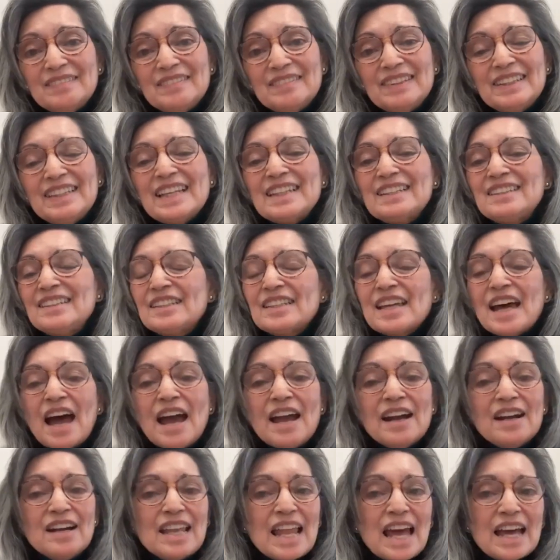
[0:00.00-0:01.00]
the
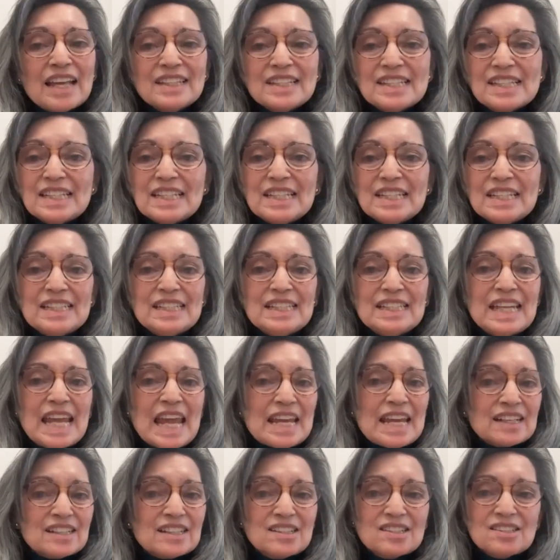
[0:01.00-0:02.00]
entire
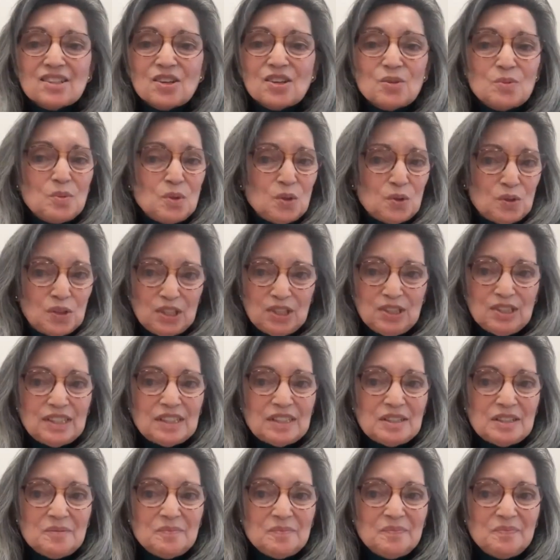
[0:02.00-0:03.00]
Latinx
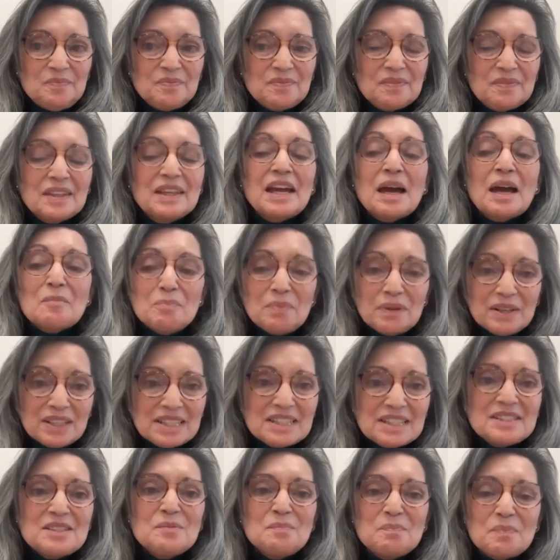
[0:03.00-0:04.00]
community can
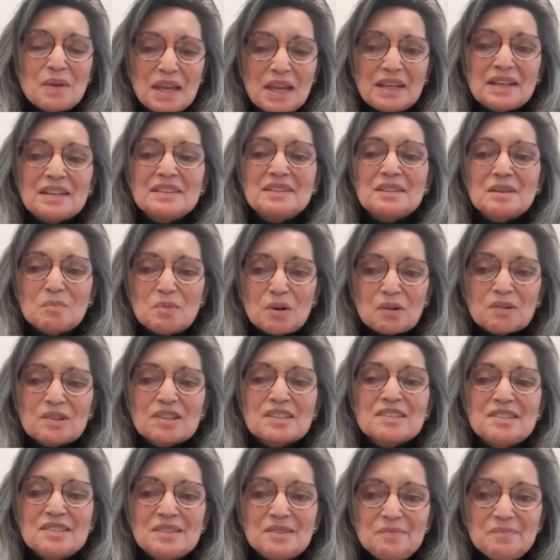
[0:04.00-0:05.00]
participate in
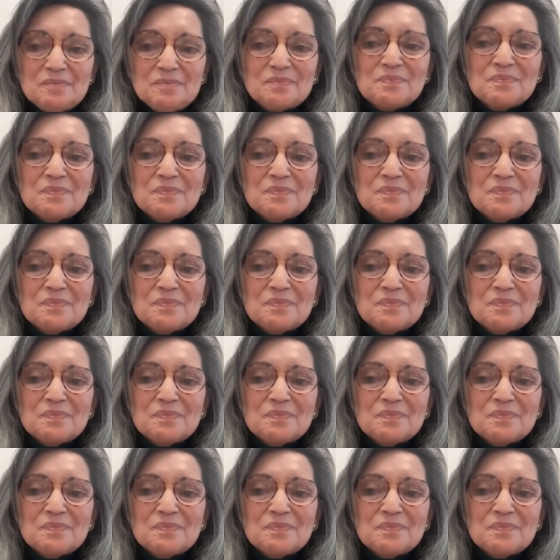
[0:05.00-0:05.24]
democracy.